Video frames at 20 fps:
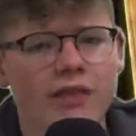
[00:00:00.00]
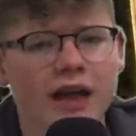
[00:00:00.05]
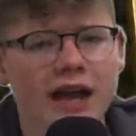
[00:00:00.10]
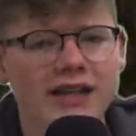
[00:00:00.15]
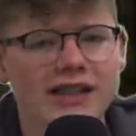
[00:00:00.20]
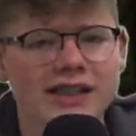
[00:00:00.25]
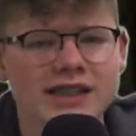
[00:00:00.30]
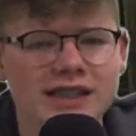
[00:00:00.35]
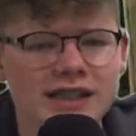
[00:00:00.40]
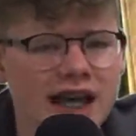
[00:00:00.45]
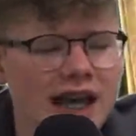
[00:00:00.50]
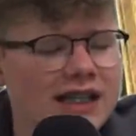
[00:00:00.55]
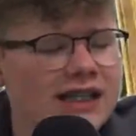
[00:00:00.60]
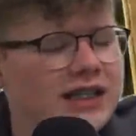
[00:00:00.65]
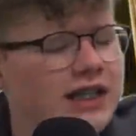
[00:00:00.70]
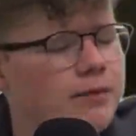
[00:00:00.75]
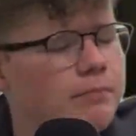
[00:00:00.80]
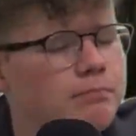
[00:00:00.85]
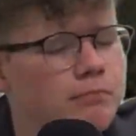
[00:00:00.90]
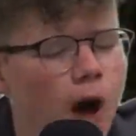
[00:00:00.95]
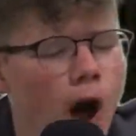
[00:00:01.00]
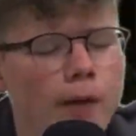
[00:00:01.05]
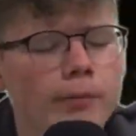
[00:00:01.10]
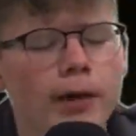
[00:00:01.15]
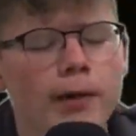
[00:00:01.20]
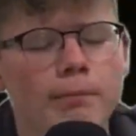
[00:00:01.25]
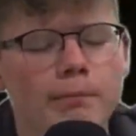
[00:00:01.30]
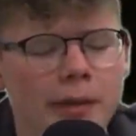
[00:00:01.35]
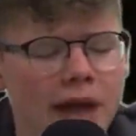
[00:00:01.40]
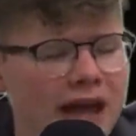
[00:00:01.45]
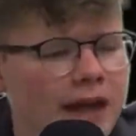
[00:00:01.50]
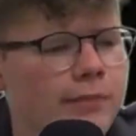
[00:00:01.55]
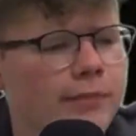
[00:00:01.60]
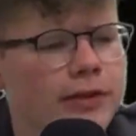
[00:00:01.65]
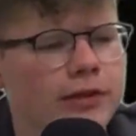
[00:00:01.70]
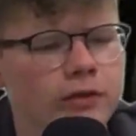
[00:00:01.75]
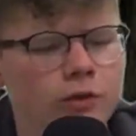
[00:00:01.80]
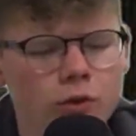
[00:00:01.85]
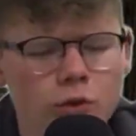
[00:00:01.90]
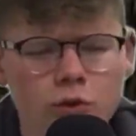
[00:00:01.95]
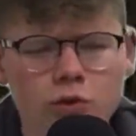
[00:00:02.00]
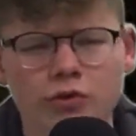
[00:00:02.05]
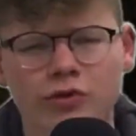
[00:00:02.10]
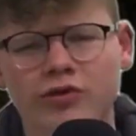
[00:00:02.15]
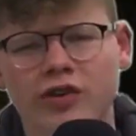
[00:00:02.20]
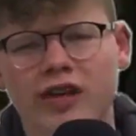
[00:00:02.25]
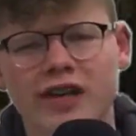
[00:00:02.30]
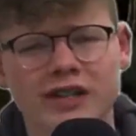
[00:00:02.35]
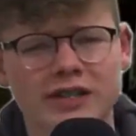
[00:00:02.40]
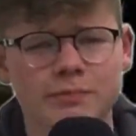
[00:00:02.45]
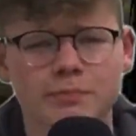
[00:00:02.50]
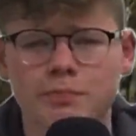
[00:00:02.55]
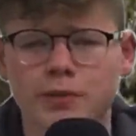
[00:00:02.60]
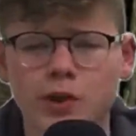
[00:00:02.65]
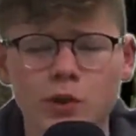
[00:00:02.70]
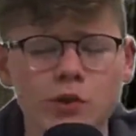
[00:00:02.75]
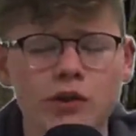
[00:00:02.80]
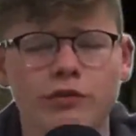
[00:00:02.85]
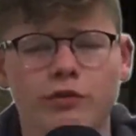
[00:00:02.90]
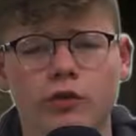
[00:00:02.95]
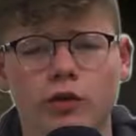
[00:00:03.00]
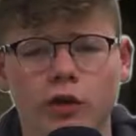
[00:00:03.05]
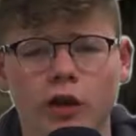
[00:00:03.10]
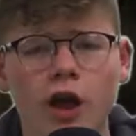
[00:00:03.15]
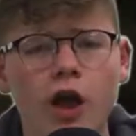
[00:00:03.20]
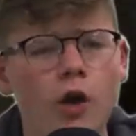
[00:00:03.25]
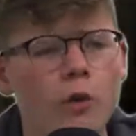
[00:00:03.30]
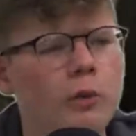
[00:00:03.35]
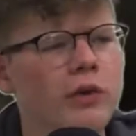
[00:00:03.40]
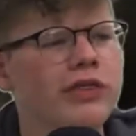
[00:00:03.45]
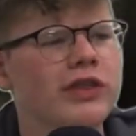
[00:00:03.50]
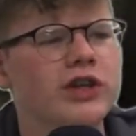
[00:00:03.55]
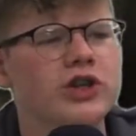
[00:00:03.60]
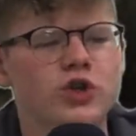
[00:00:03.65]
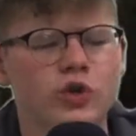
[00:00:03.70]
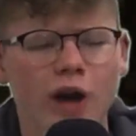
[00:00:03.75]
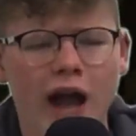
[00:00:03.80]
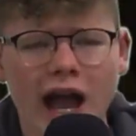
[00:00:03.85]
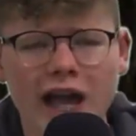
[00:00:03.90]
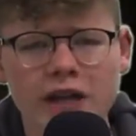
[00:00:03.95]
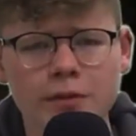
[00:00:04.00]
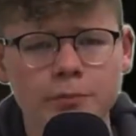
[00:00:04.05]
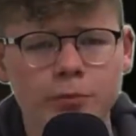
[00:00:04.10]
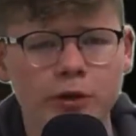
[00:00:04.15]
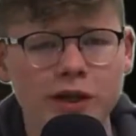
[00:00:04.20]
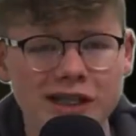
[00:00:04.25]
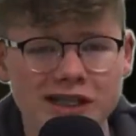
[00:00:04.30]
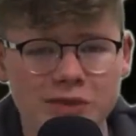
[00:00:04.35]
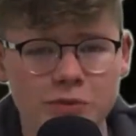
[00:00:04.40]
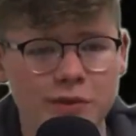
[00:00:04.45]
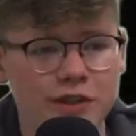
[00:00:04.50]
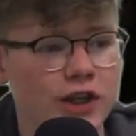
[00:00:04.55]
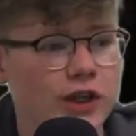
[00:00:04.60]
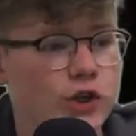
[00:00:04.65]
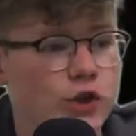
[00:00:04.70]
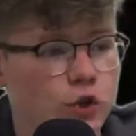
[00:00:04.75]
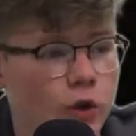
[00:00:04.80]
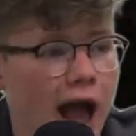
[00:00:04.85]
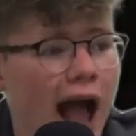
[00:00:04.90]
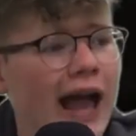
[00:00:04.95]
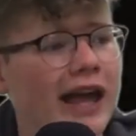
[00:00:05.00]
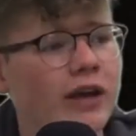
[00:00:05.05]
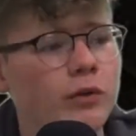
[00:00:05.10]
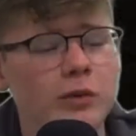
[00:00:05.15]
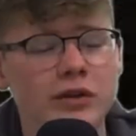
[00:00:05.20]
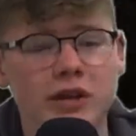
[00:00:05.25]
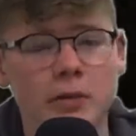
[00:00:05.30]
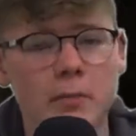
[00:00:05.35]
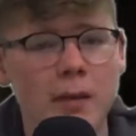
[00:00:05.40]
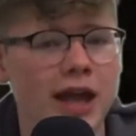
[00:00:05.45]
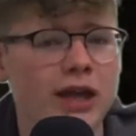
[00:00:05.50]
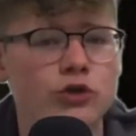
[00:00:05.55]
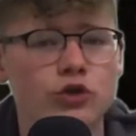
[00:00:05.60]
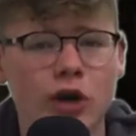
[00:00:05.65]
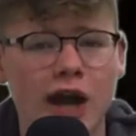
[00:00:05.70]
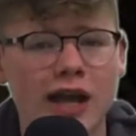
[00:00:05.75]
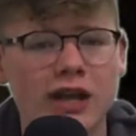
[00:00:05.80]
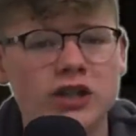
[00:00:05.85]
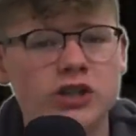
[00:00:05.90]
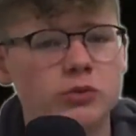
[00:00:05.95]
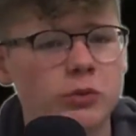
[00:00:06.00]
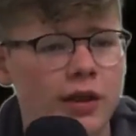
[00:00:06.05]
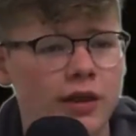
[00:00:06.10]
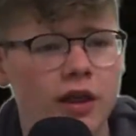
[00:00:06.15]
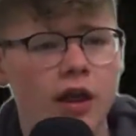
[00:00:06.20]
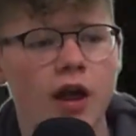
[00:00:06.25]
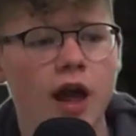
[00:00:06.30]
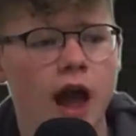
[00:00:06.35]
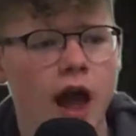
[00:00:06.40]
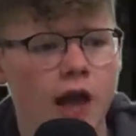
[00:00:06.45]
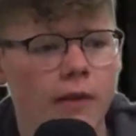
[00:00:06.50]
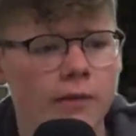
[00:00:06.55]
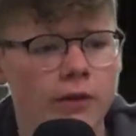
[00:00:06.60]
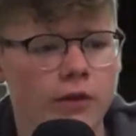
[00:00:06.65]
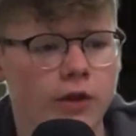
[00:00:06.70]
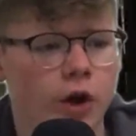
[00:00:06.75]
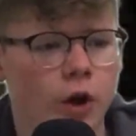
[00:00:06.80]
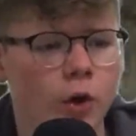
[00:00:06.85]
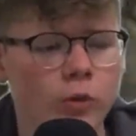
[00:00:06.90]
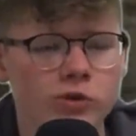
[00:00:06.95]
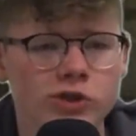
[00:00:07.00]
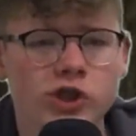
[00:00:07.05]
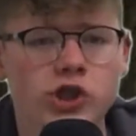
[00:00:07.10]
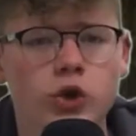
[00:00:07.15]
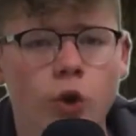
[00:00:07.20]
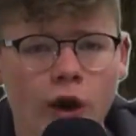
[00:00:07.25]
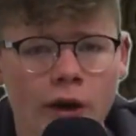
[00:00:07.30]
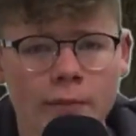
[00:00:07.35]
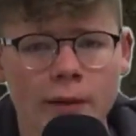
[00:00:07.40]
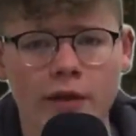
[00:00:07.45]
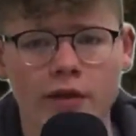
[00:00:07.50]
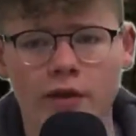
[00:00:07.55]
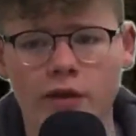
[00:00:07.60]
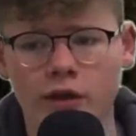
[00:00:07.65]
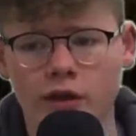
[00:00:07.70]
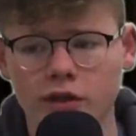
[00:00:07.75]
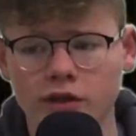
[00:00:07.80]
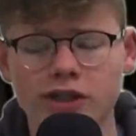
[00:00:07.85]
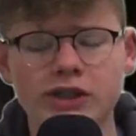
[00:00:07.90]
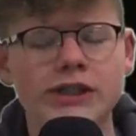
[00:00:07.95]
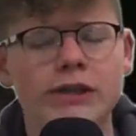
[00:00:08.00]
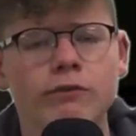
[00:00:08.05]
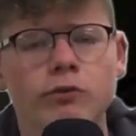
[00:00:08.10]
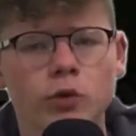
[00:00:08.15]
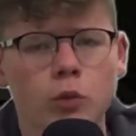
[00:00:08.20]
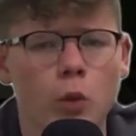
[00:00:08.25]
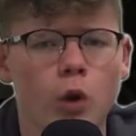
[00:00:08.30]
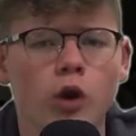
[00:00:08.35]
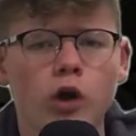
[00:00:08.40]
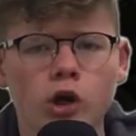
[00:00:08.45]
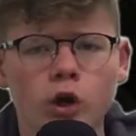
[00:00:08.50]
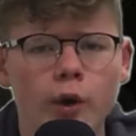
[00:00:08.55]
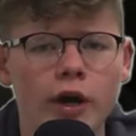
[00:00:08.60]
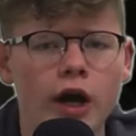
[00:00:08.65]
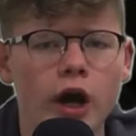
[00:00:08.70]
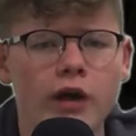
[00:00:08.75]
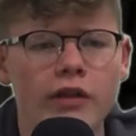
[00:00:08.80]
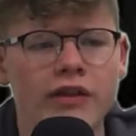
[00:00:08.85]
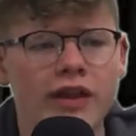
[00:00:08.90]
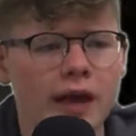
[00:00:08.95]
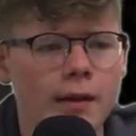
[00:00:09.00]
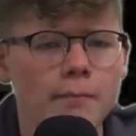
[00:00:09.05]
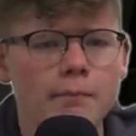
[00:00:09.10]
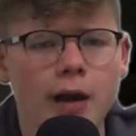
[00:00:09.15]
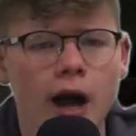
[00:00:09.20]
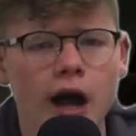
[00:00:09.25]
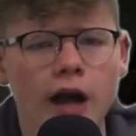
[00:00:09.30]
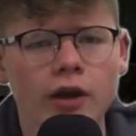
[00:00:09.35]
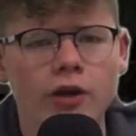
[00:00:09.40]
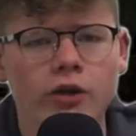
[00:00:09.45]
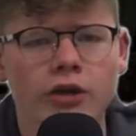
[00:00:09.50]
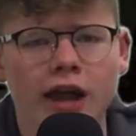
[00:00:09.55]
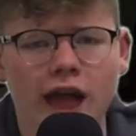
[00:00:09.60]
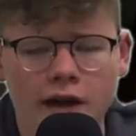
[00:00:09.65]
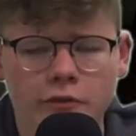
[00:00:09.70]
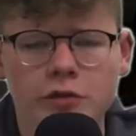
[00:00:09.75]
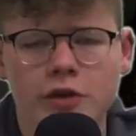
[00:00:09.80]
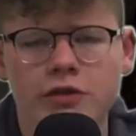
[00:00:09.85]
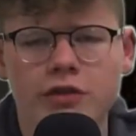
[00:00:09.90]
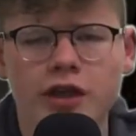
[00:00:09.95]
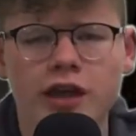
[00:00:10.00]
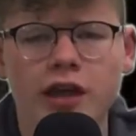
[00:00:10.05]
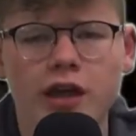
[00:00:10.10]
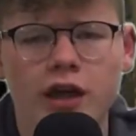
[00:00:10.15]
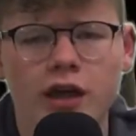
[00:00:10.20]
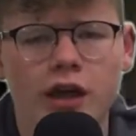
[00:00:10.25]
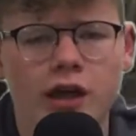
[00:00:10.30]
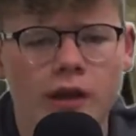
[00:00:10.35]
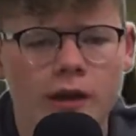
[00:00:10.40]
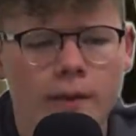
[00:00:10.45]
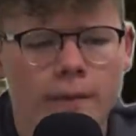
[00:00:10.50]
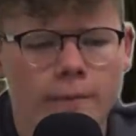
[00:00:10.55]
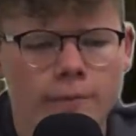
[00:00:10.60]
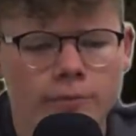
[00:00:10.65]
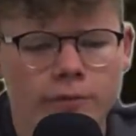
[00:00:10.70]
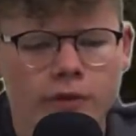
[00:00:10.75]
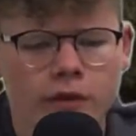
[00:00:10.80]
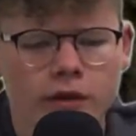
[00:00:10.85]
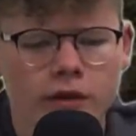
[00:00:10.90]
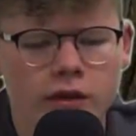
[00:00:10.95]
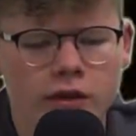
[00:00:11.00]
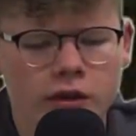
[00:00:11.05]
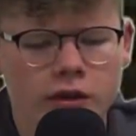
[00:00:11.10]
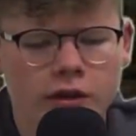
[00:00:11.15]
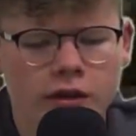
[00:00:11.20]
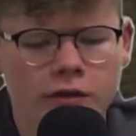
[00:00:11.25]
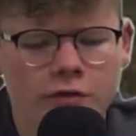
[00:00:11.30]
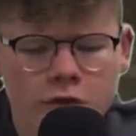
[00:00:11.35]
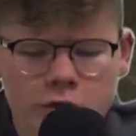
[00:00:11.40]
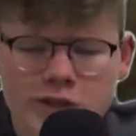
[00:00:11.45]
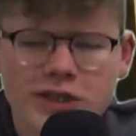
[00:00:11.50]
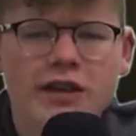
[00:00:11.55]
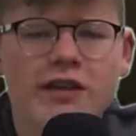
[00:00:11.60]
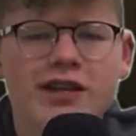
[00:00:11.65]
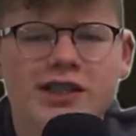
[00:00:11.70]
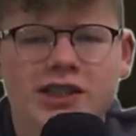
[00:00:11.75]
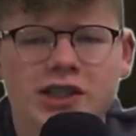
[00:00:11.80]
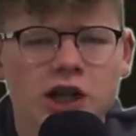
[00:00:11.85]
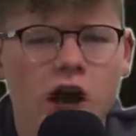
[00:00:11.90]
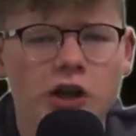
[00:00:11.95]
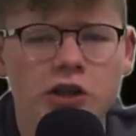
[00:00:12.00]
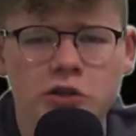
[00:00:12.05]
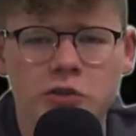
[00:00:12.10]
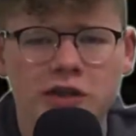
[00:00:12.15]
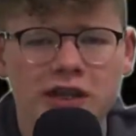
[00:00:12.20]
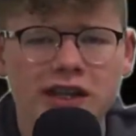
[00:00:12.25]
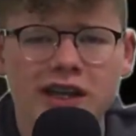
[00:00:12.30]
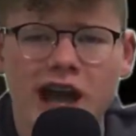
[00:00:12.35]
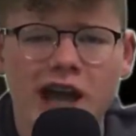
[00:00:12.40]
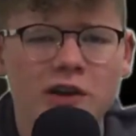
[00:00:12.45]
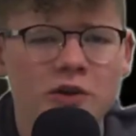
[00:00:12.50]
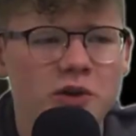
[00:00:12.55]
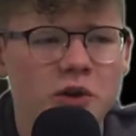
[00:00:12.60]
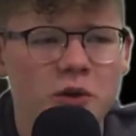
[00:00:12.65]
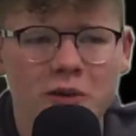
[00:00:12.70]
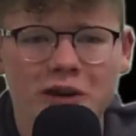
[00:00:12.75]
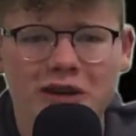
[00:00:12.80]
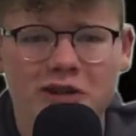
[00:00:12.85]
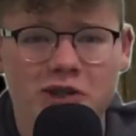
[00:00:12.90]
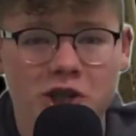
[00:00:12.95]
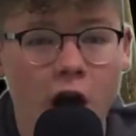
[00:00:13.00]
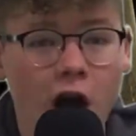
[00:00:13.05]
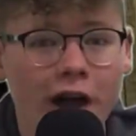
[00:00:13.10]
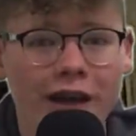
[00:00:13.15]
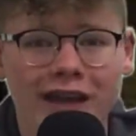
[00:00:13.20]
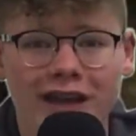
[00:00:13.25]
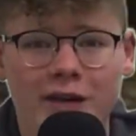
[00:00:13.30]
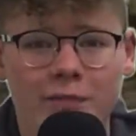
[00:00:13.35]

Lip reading: that sexy mama baby, oof, he's beautiful. With the dragon priest, with the dragon, with the main dragons, with the whole story about the civil war going on in the Empire and everything. If you say that's not unique, I don't know what you're talking